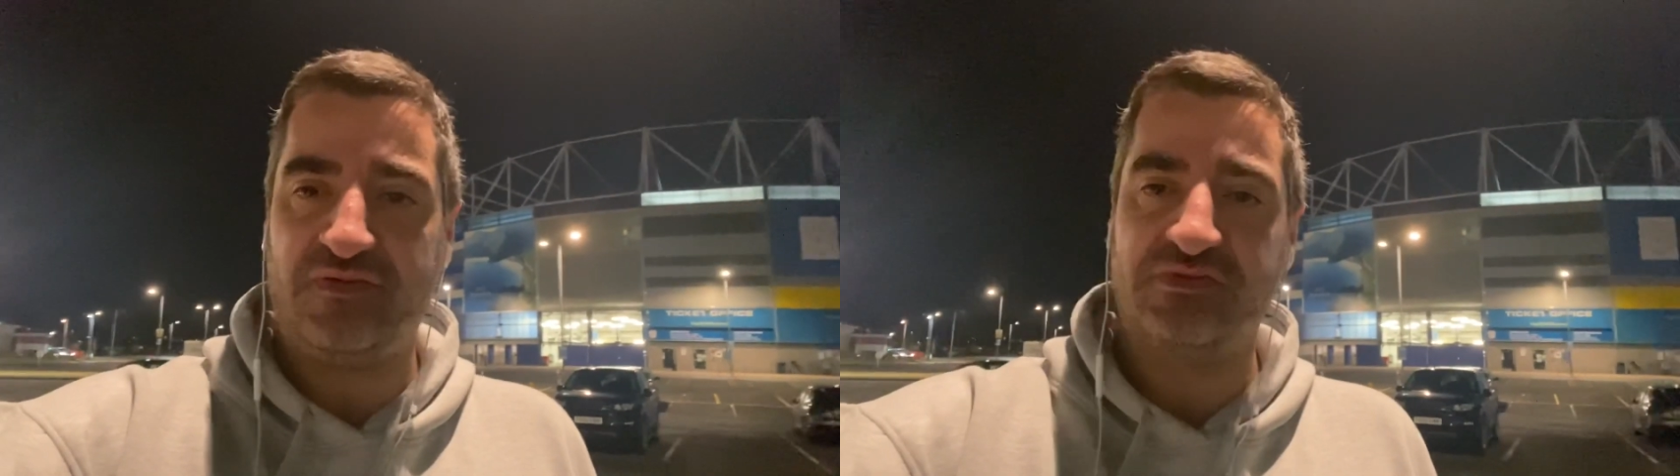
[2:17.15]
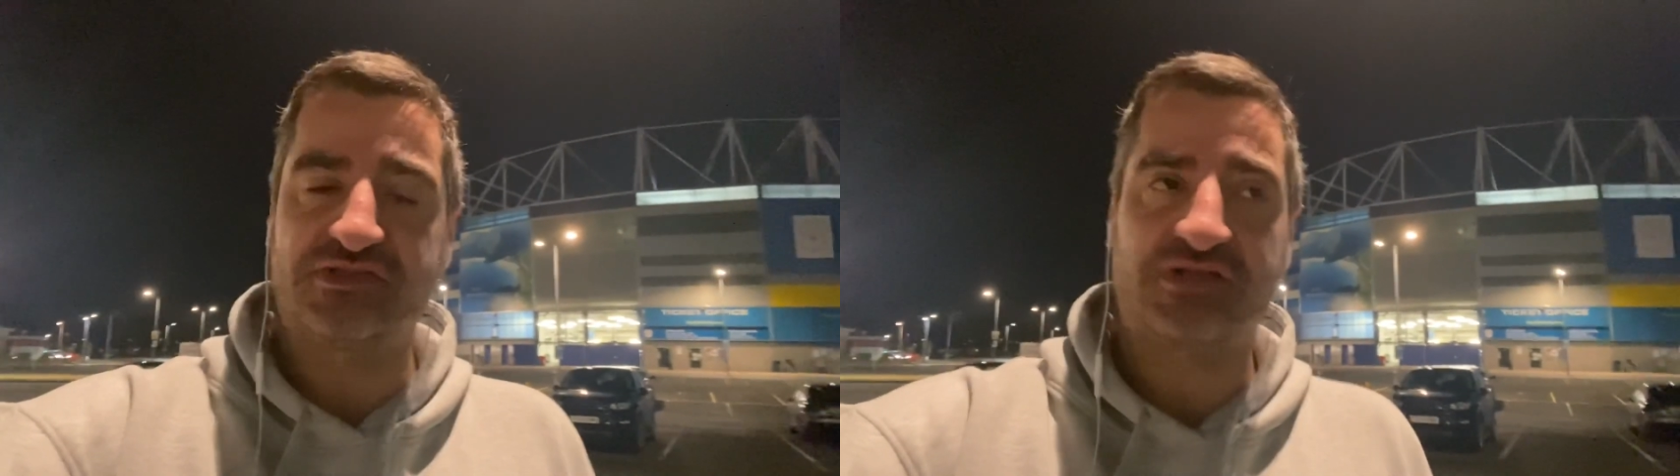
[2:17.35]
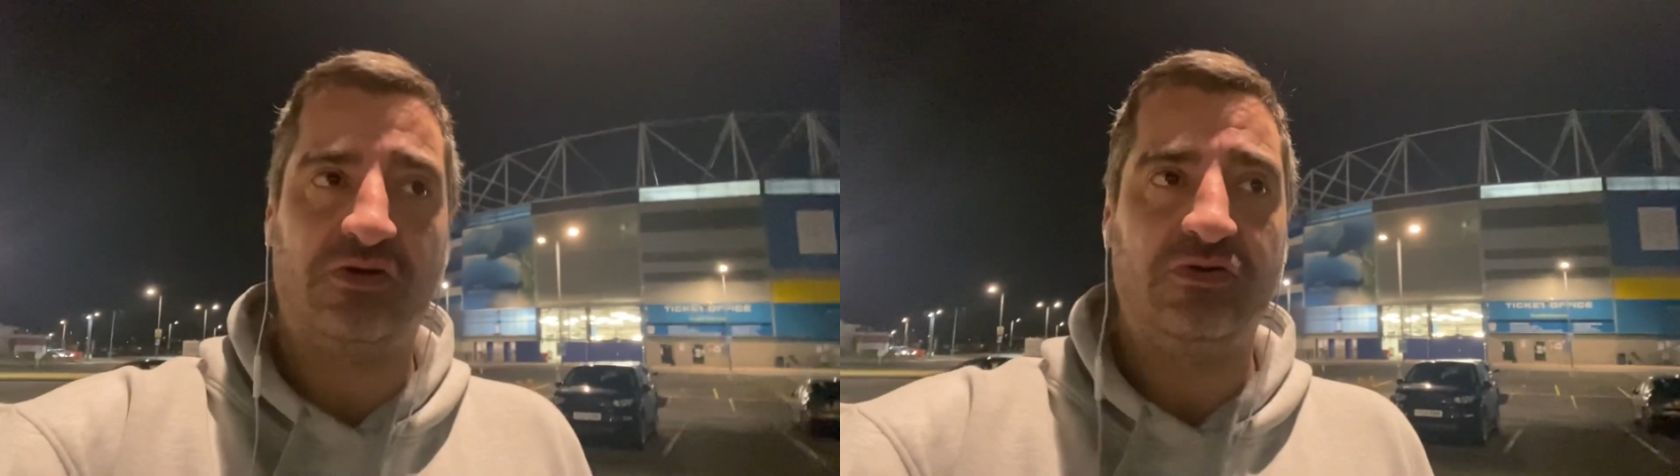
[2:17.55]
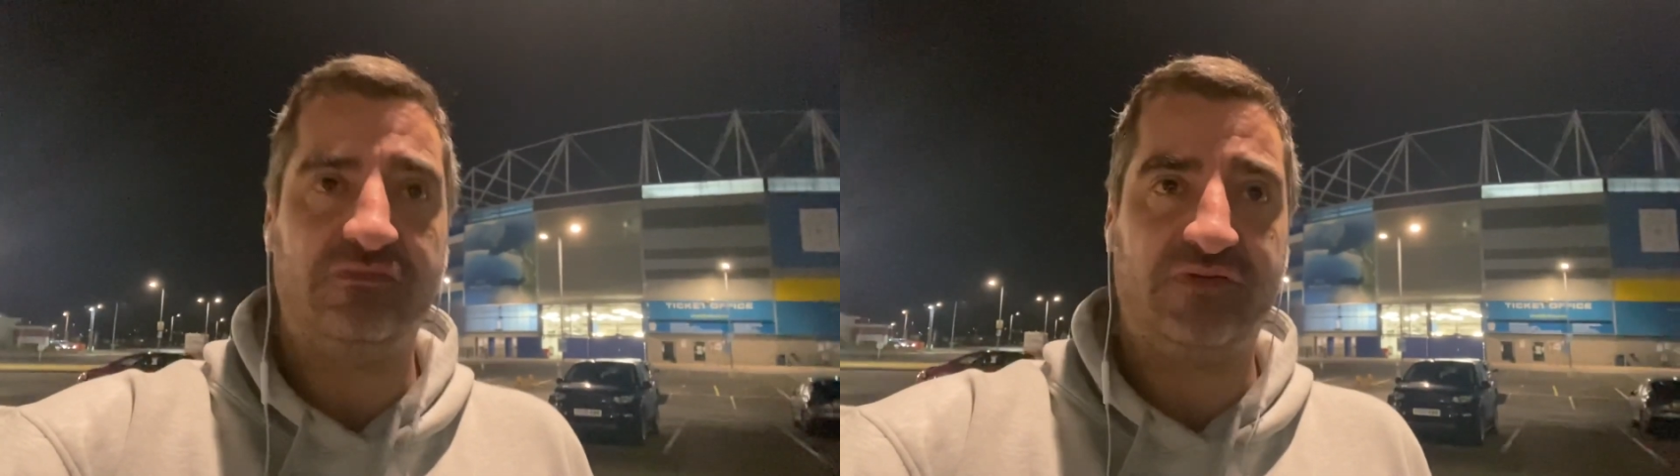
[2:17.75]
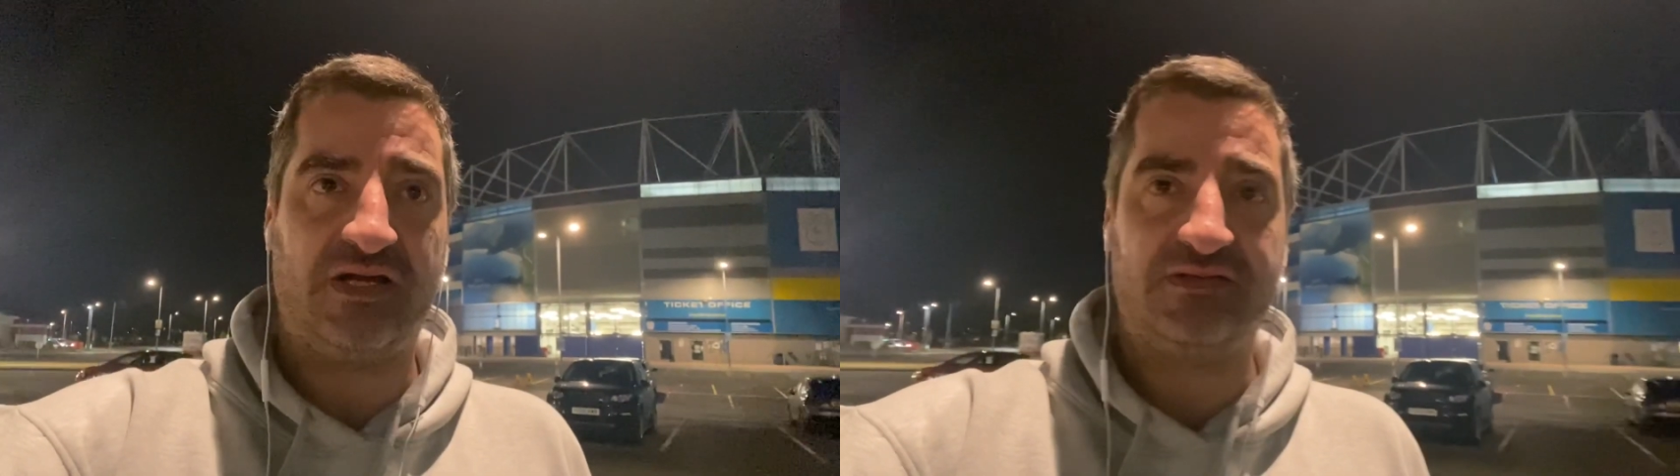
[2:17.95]
he was
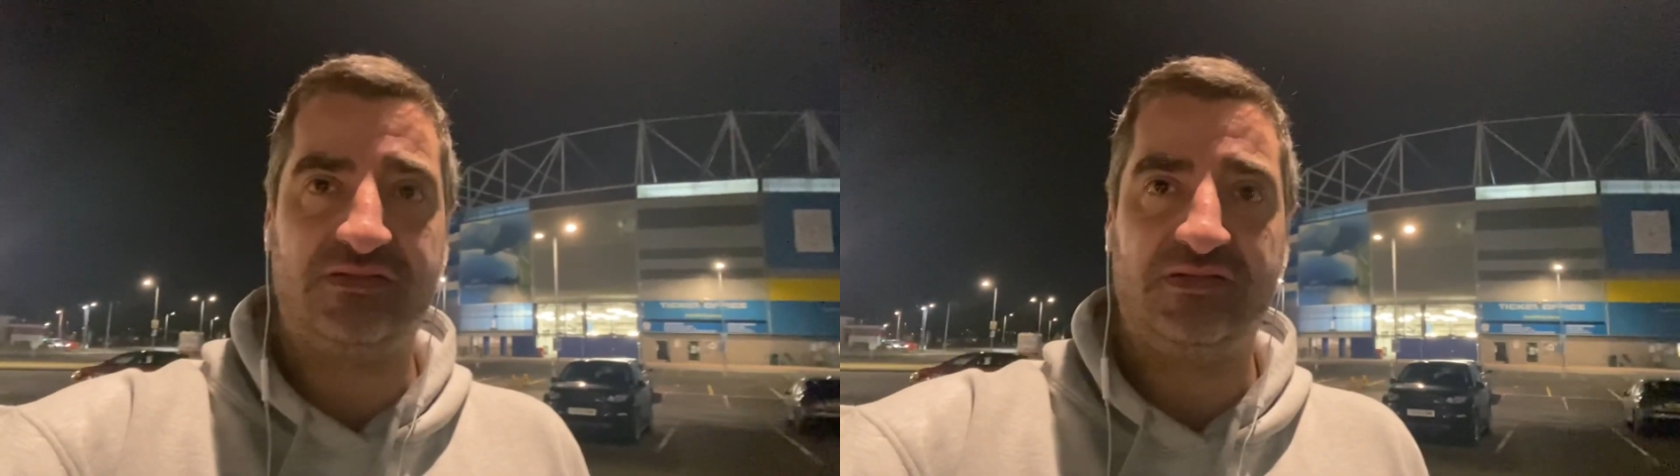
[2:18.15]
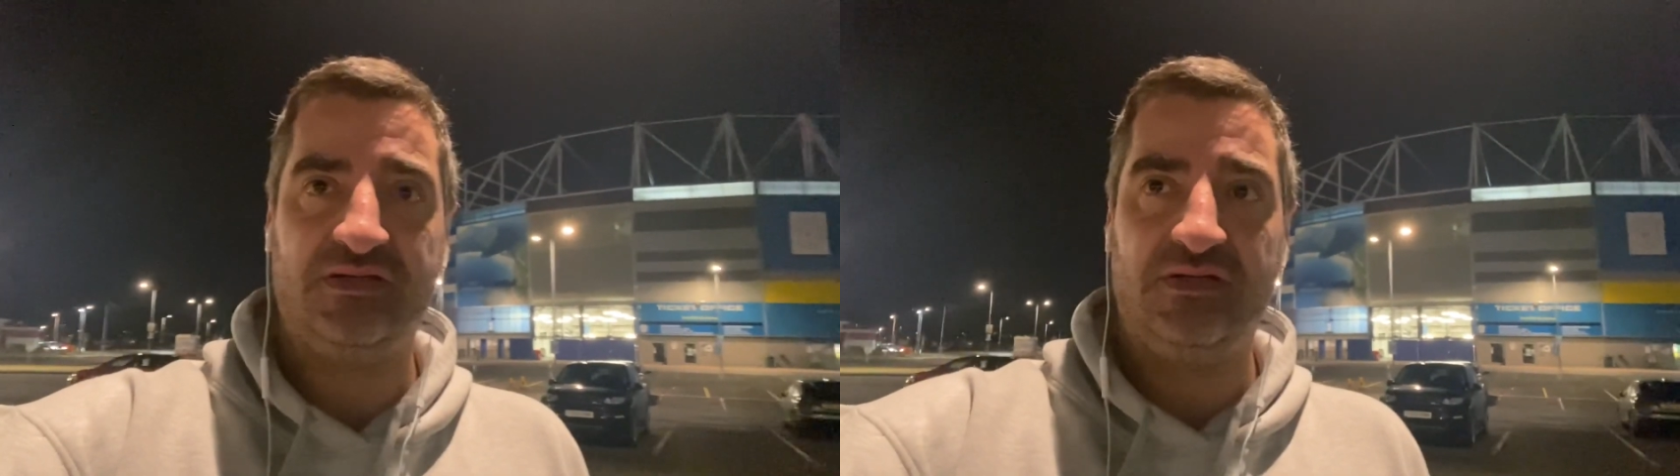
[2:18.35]
told that